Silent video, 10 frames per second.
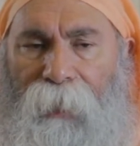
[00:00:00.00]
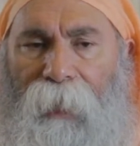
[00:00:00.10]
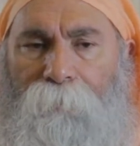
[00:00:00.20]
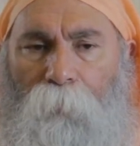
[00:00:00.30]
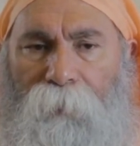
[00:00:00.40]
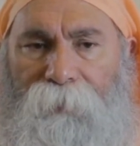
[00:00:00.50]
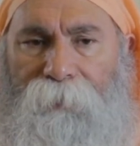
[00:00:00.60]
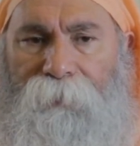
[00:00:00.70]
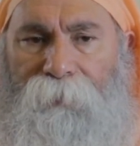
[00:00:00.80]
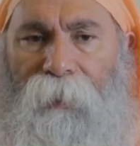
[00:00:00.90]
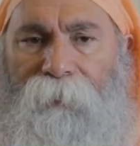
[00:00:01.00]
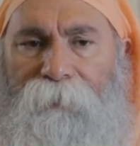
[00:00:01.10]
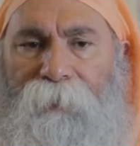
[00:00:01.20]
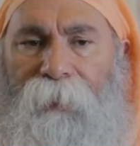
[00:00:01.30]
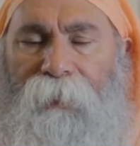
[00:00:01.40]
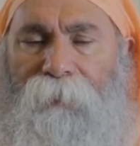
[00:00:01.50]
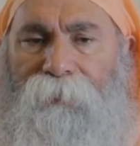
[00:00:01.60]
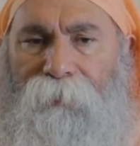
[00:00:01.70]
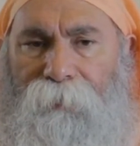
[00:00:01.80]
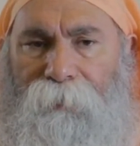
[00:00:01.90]
and more internal is the
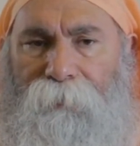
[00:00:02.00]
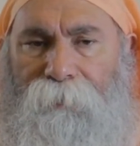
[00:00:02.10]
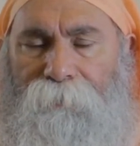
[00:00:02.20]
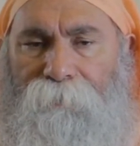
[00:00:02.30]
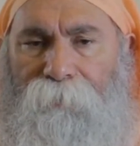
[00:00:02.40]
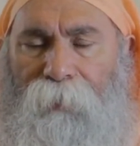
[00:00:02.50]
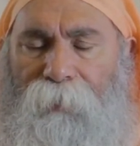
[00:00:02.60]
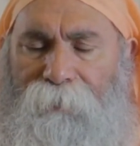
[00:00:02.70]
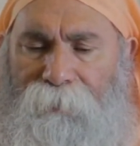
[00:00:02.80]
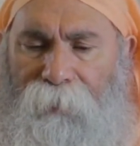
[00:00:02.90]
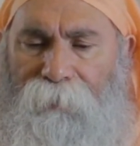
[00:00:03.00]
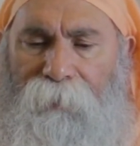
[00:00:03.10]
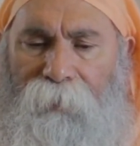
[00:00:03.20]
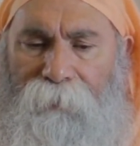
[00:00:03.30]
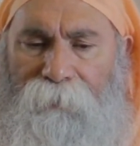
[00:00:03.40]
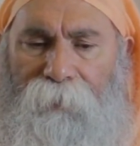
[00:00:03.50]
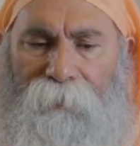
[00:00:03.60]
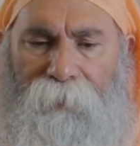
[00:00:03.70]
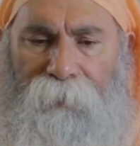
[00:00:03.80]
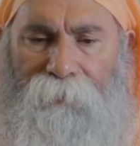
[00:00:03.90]
energies, etc.,
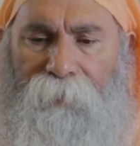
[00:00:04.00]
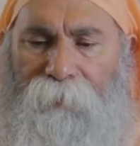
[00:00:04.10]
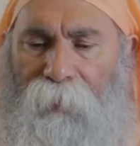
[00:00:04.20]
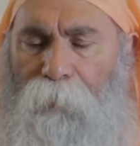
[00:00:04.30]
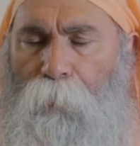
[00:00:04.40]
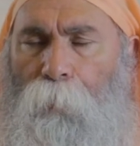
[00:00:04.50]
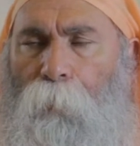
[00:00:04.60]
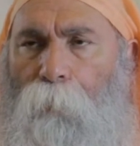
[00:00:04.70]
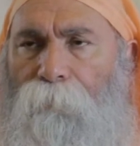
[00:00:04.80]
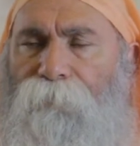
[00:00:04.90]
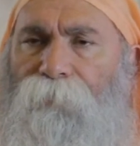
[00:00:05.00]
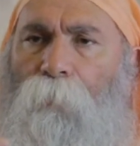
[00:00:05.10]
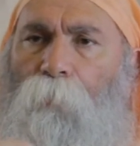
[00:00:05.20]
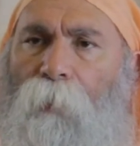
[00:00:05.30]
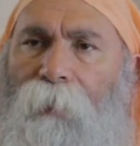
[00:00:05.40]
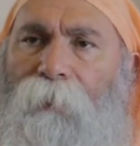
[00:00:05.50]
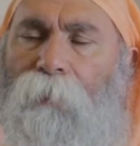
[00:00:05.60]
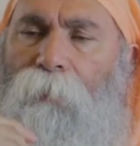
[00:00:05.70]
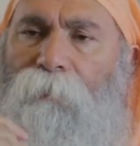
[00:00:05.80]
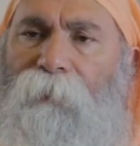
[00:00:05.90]
etc., etc. You go from one
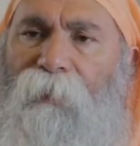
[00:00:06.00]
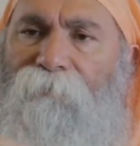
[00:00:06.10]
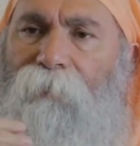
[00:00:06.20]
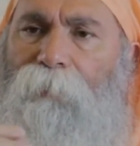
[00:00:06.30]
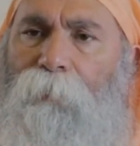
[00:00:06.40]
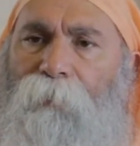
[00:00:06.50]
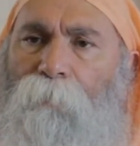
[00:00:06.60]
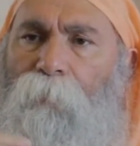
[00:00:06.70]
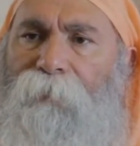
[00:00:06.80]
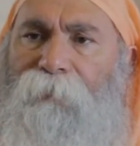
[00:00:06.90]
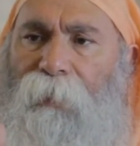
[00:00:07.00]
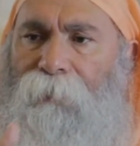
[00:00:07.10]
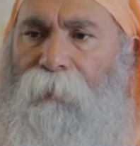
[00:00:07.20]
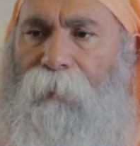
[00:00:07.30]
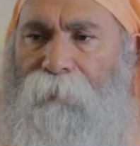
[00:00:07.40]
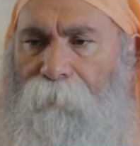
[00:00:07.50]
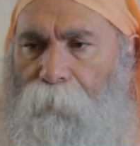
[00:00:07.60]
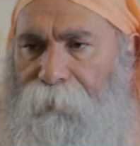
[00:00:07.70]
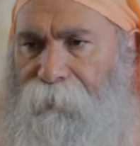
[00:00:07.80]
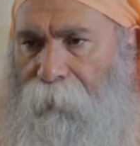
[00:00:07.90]
gross level to the more subtle and the
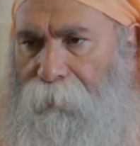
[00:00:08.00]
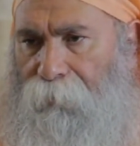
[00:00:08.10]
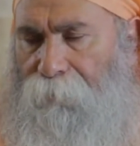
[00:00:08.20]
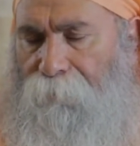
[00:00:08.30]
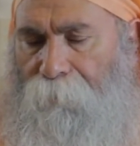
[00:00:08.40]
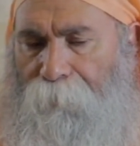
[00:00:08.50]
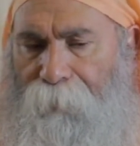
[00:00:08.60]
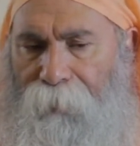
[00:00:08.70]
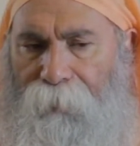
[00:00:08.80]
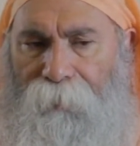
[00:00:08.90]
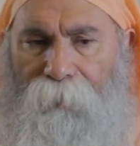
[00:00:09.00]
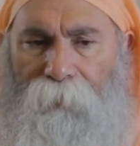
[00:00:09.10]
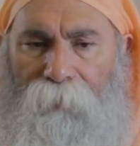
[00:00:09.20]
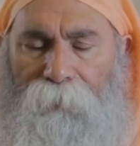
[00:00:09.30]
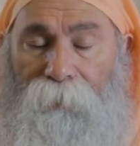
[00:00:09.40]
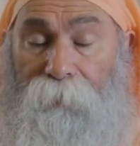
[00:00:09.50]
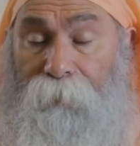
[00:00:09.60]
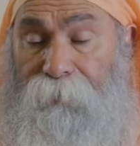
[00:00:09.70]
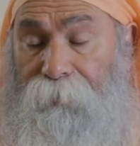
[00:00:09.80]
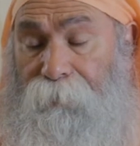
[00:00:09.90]
more subtle.
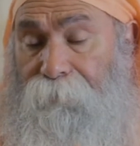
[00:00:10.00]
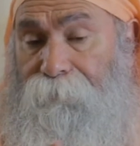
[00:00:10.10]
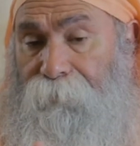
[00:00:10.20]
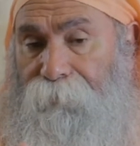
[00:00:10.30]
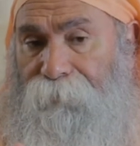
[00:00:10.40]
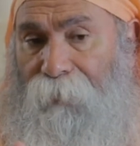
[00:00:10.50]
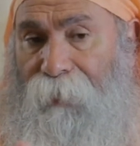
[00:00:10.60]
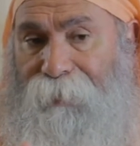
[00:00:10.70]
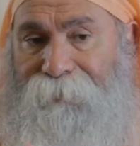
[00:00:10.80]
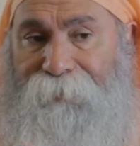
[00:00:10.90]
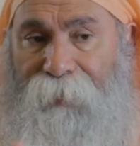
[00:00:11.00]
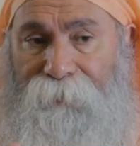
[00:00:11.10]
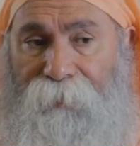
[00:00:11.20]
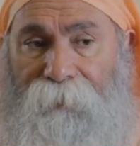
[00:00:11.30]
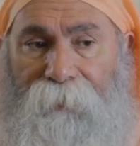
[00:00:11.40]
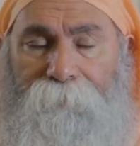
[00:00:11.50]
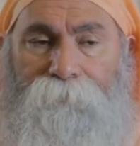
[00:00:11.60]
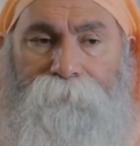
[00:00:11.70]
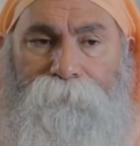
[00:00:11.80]
Yogis realize directly